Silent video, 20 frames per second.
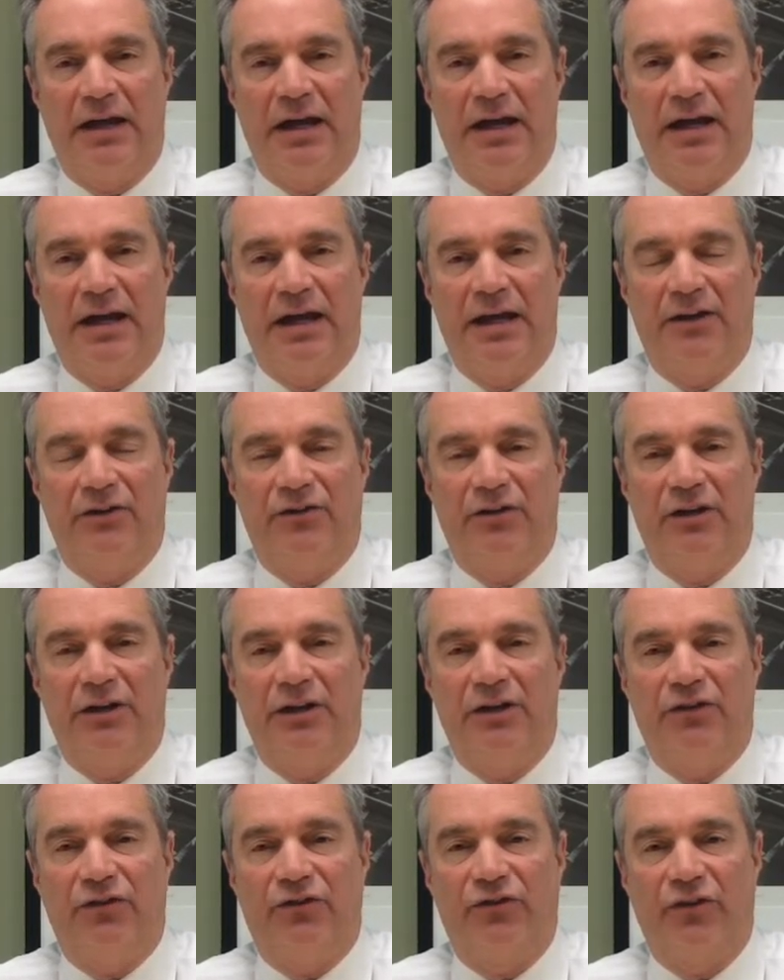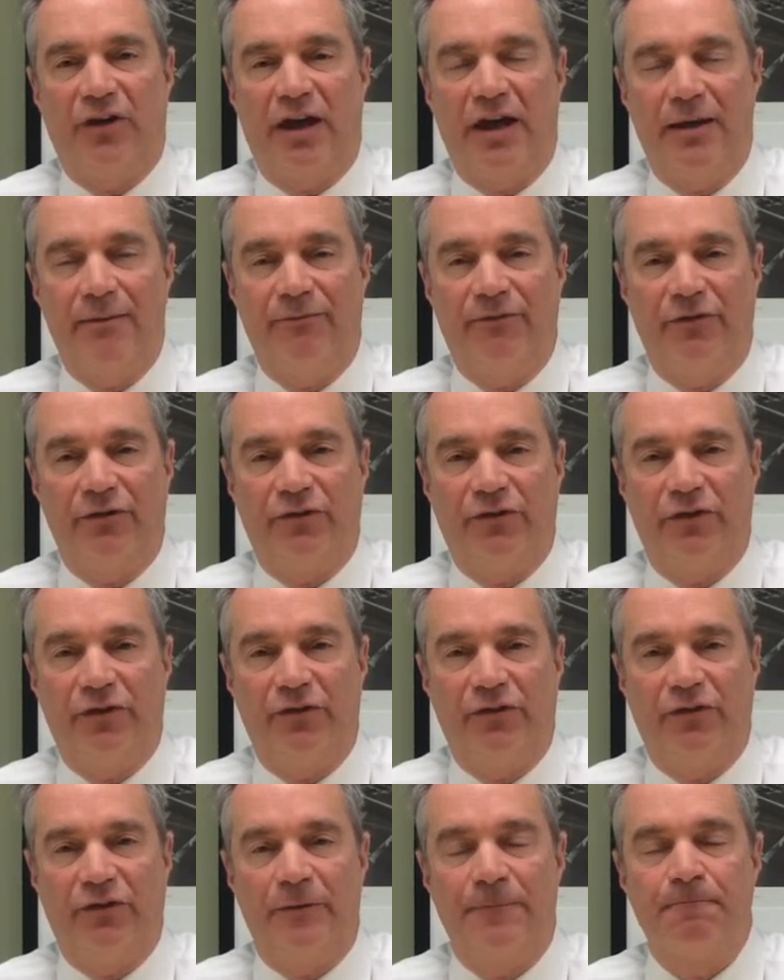and its
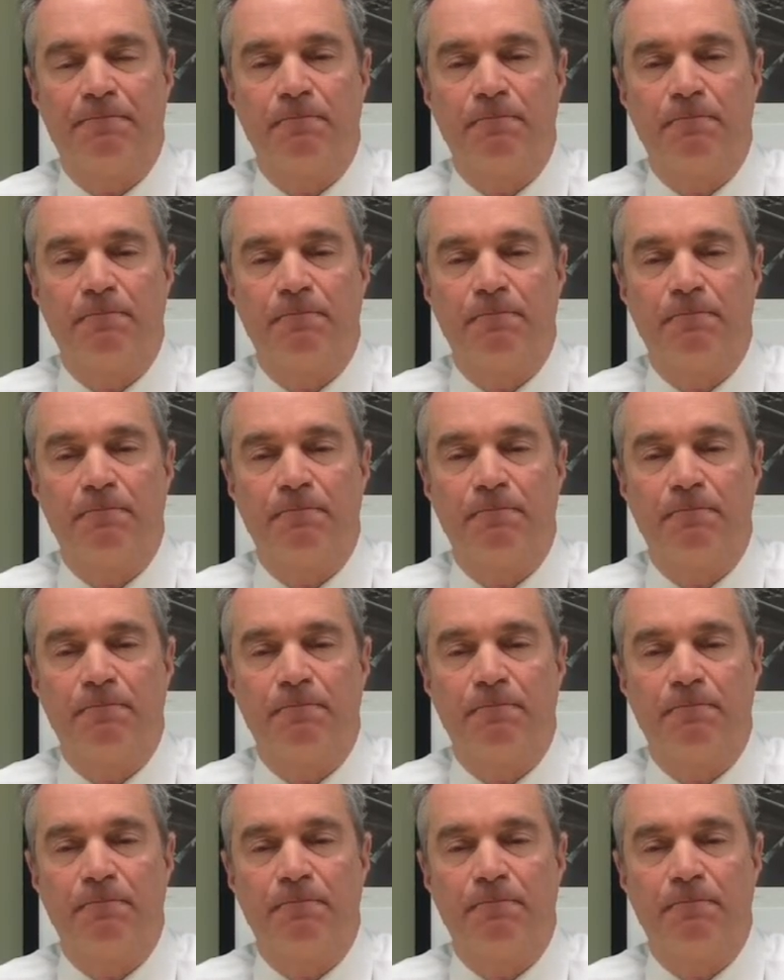emphasis,